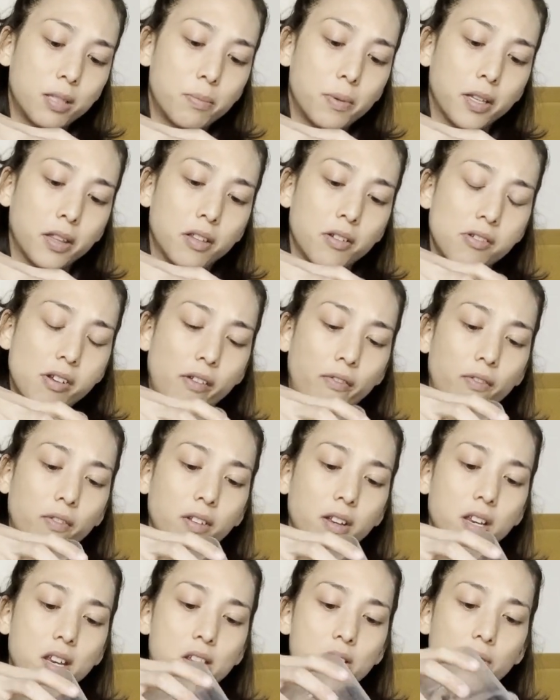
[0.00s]
but they're
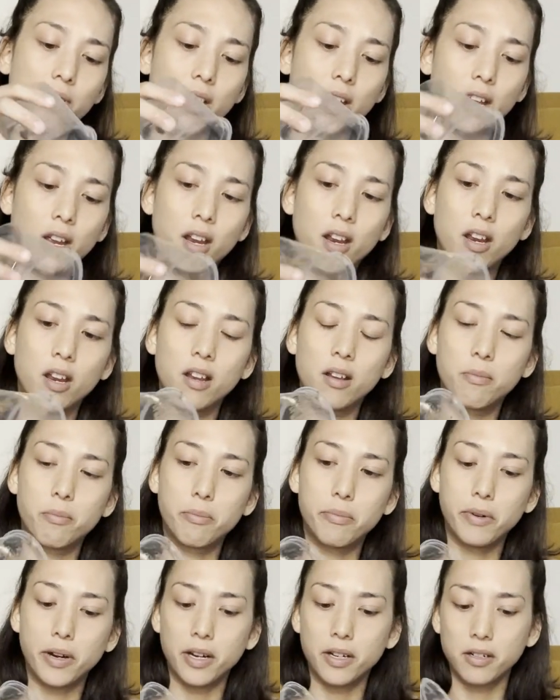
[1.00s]
definitely a UK
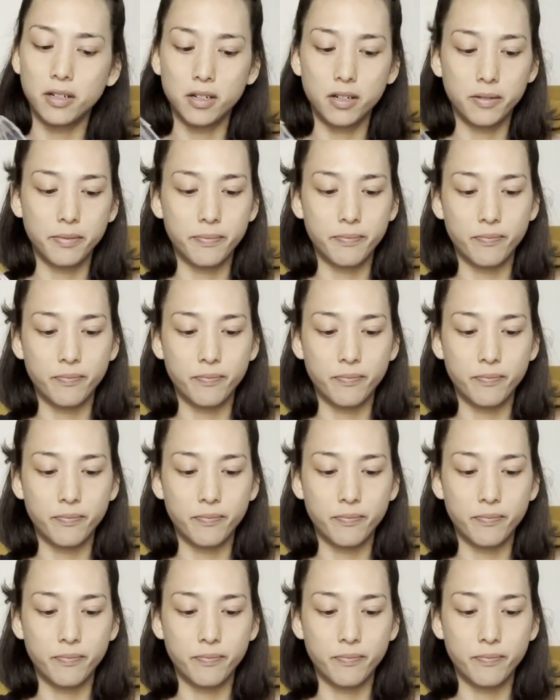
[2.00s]
brand.